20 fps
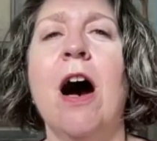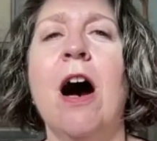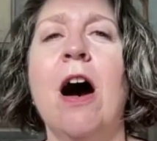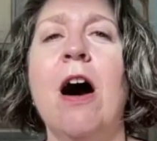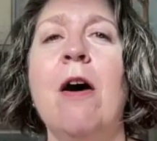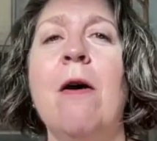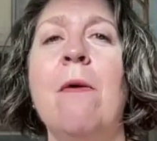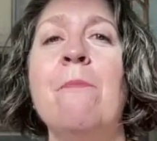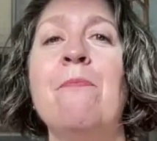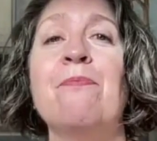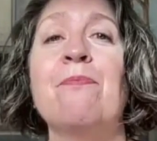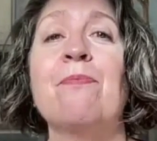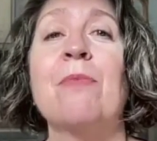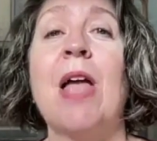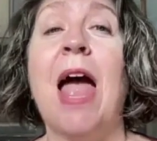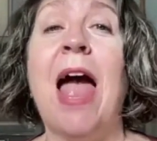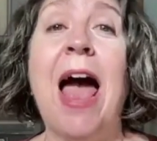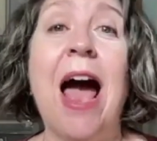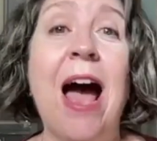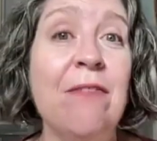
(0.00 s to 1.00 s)

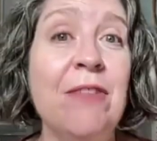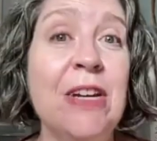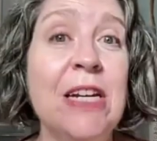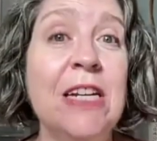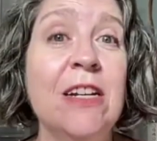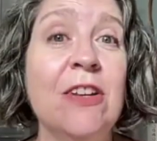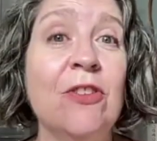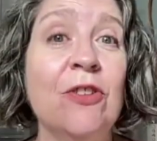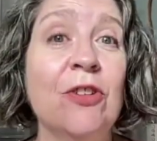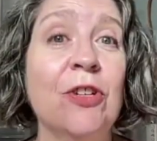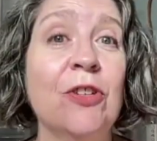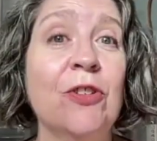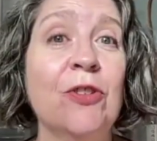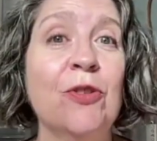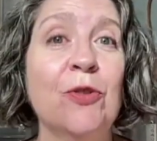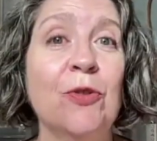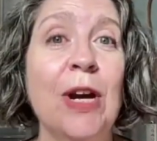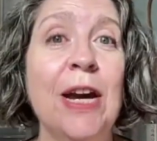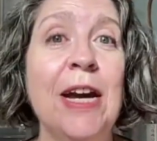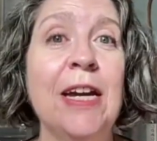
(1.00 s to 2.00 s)
Having another
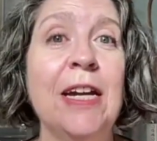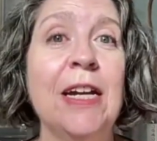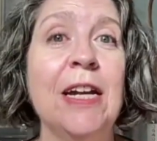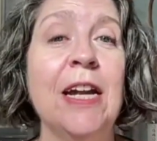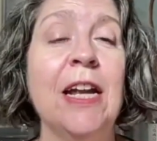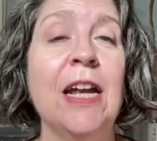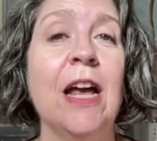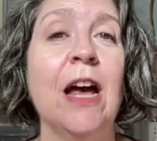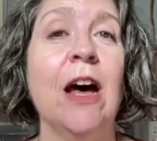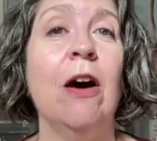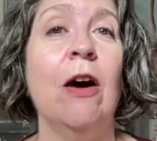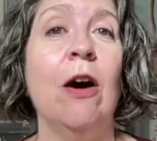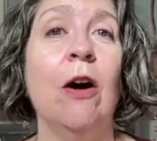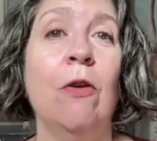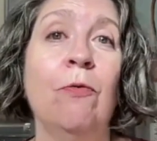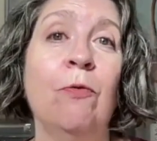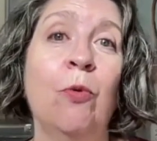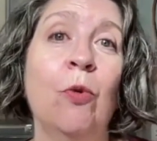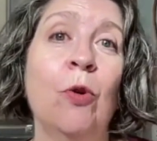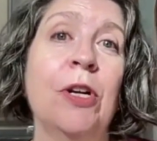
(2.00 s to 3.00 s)
constraint
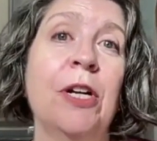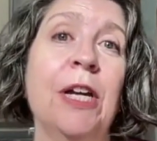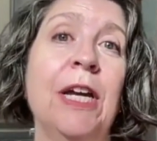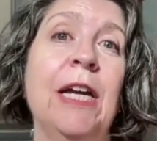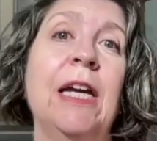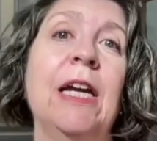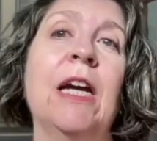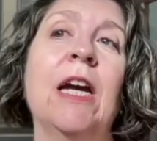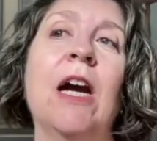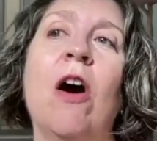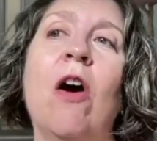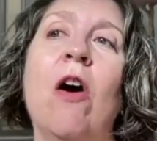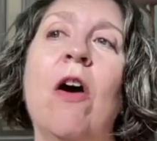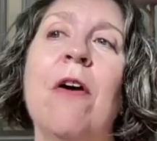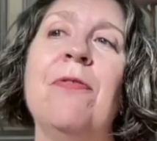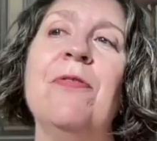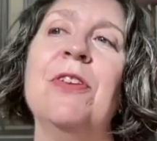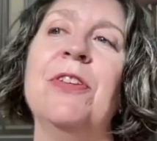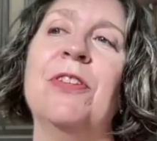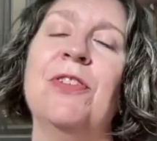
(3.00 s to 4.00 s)
of working
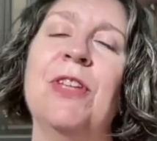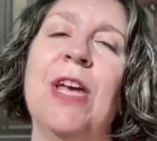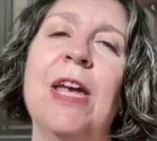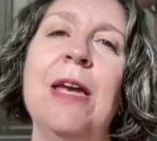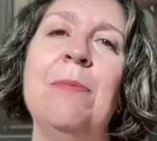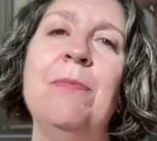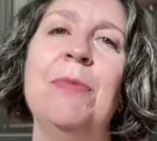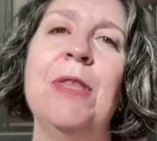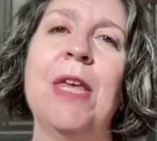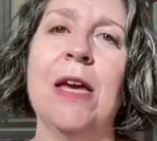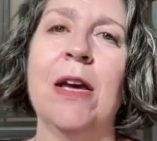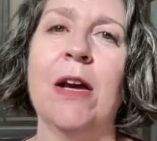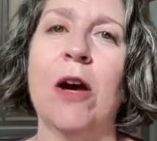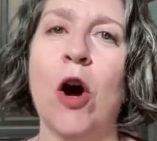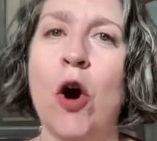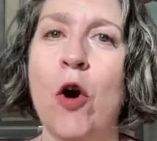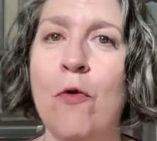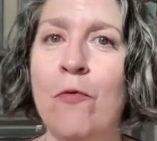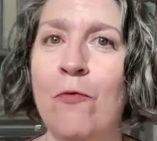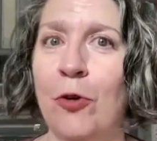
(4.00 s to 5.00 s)
on the same thing
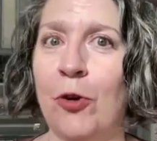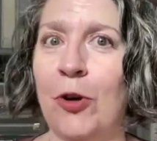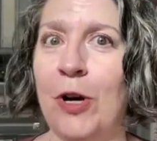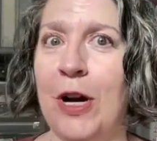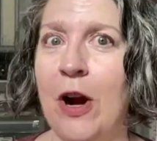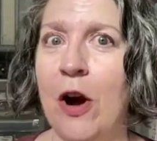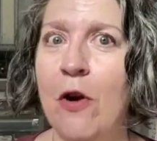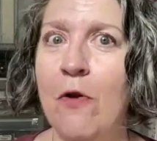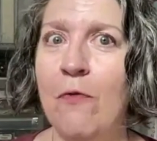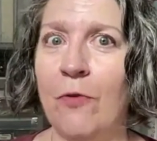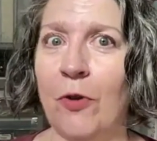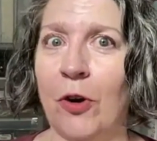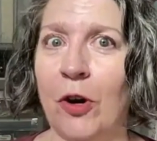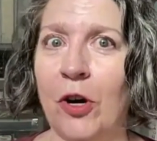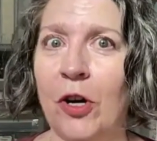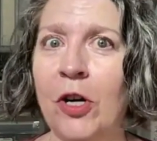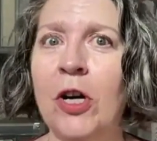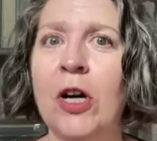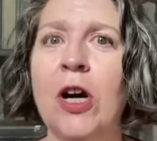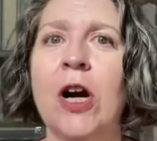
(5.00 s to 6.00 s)
over and
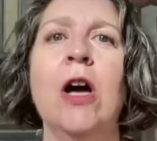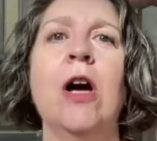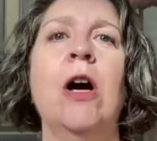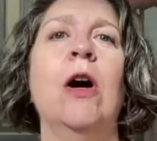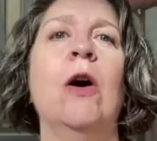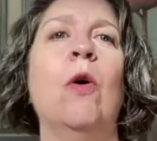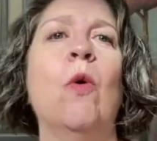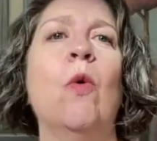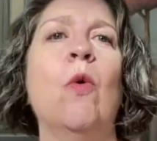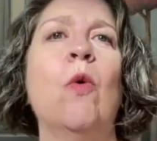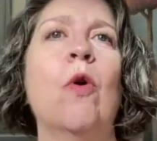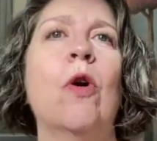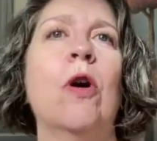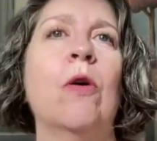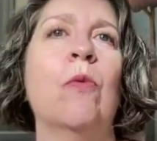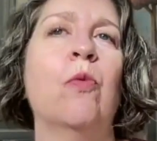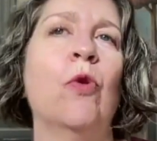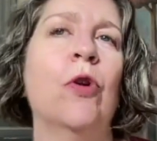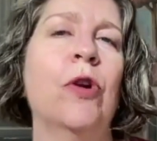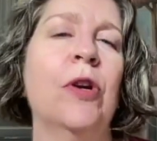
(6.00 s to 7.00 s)
over,
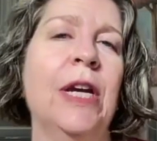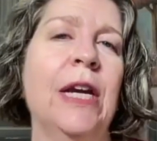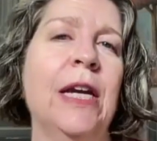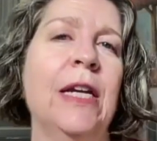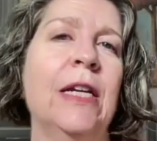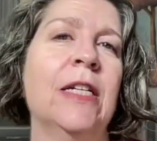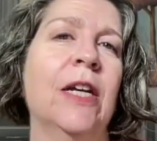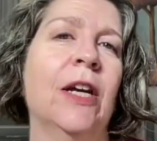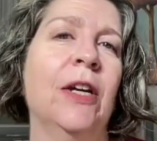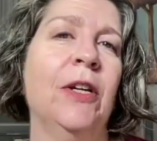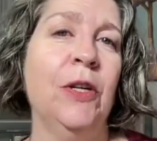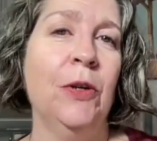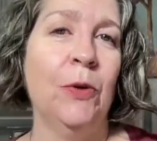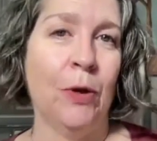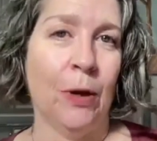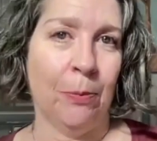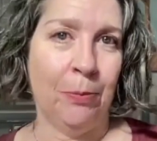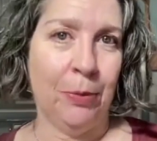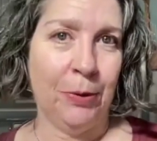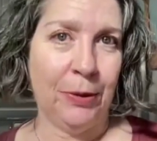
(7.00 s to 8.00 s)
or working till you
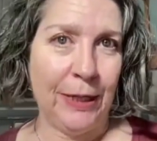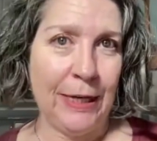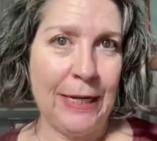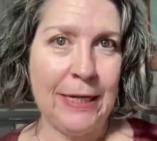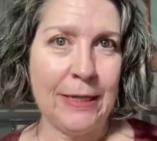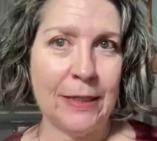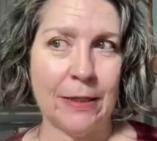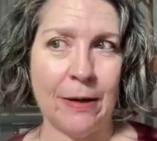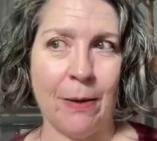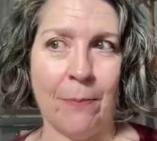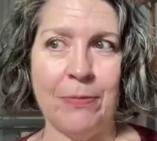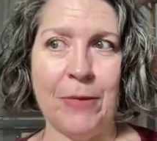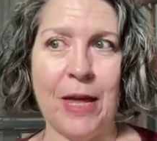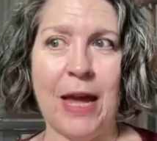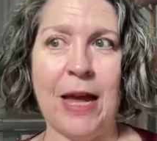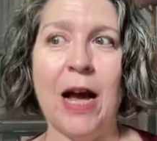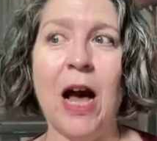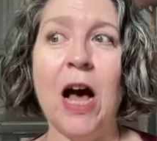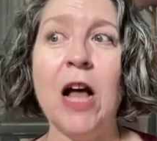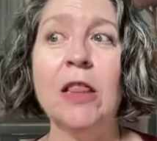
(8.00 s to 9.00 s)
complete
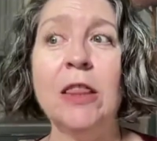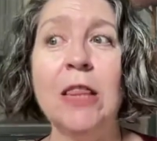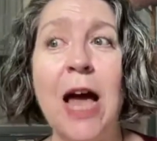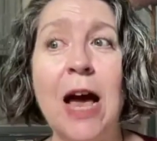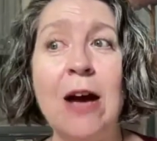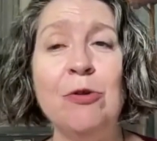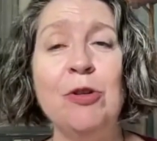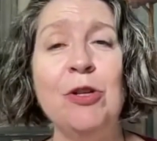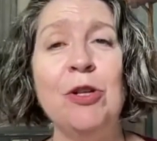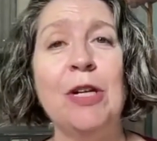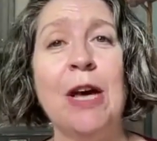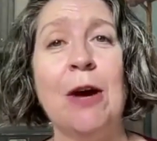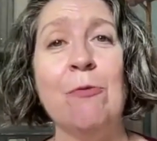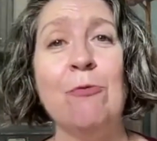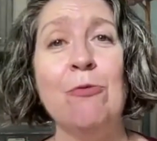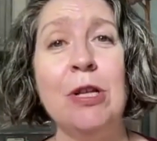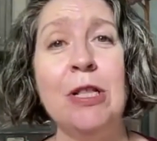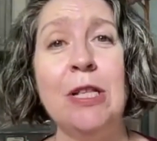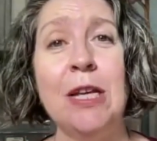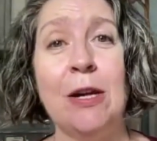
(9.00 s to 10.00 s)
something, allows you to get
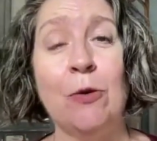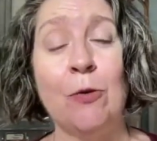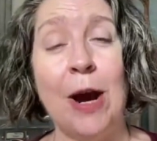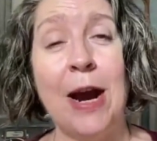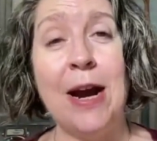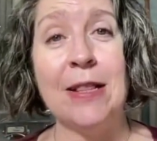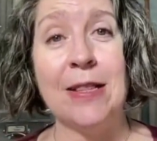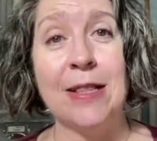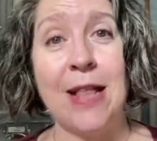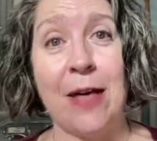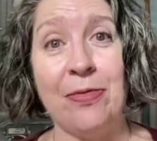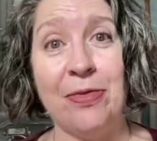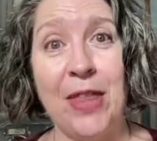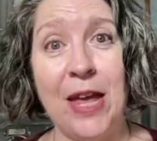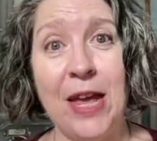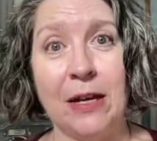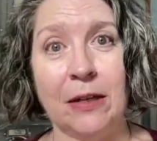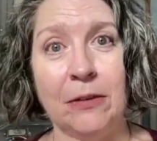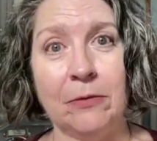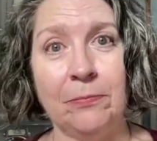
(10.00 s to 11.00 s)
really great at that
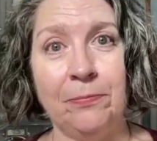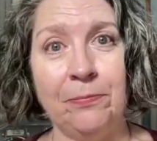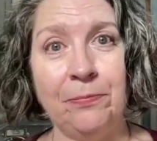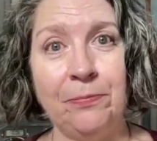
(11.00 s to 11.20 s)
thing.